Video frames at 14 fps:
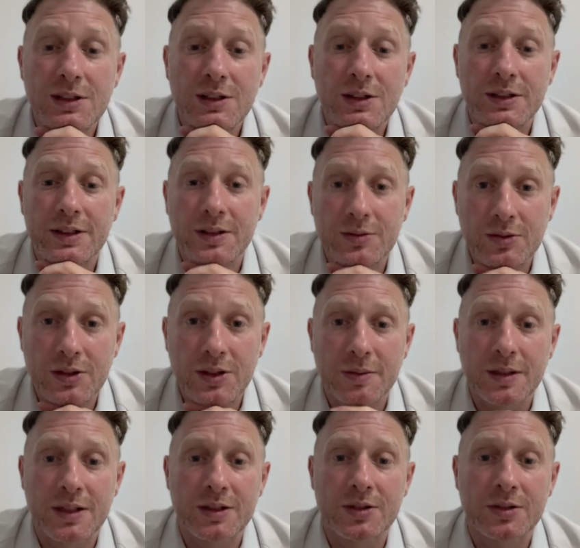I did write a
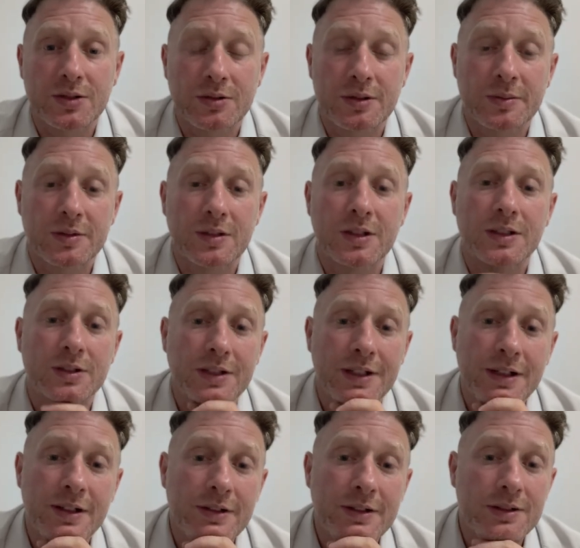manuscript, like
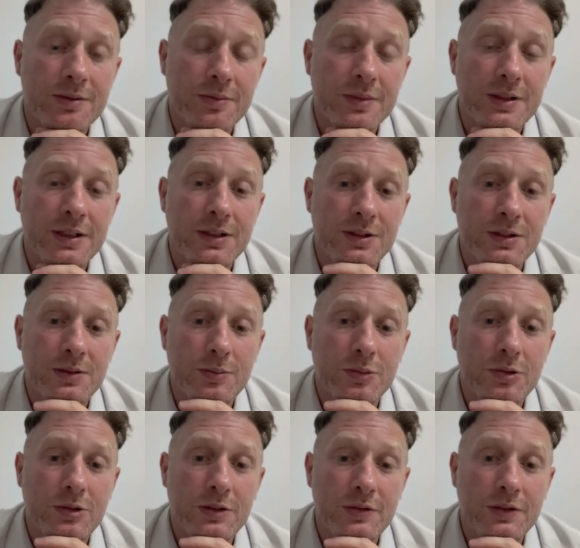10,000 pages, a
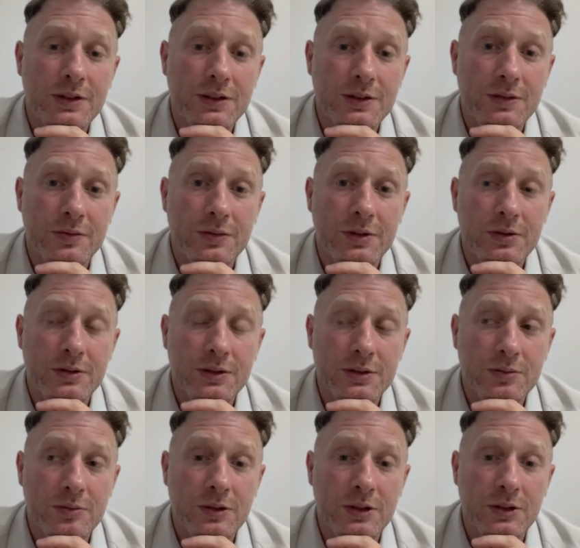book of Fast and Furious
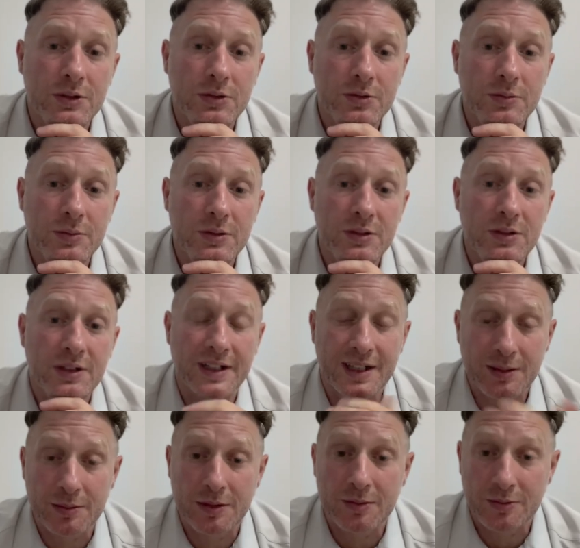1 and 2, but I
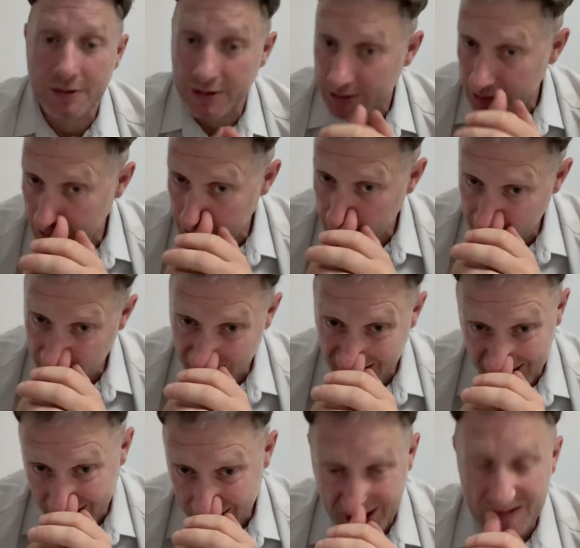came up with this. I wrote all
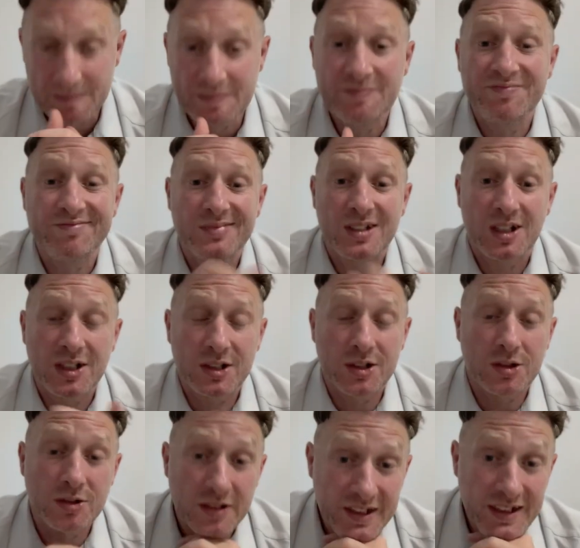this. I got
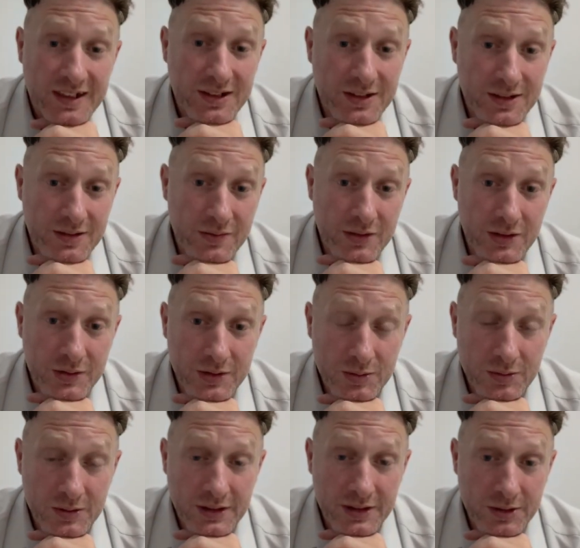all the actors involved, so
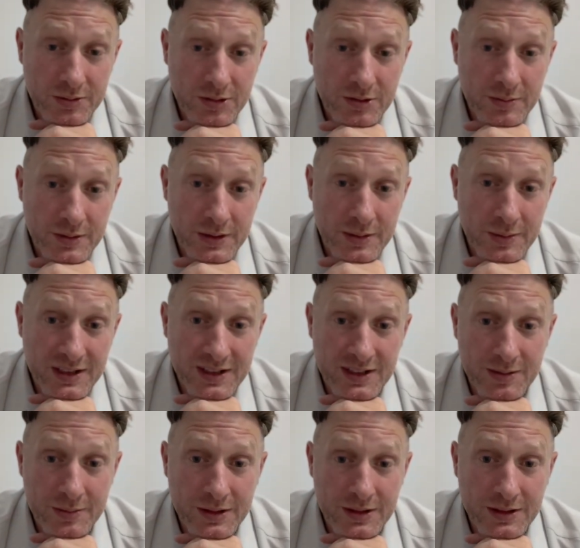really you owe me about 10
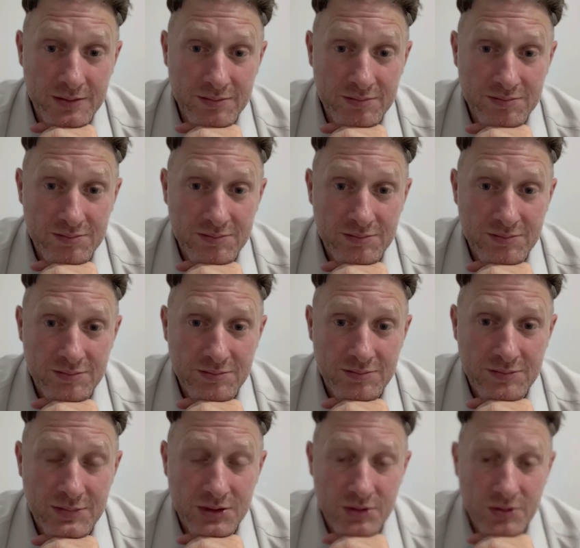million
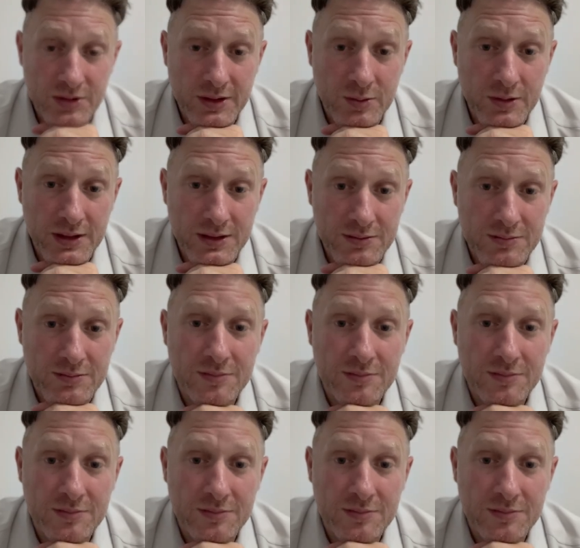straight away.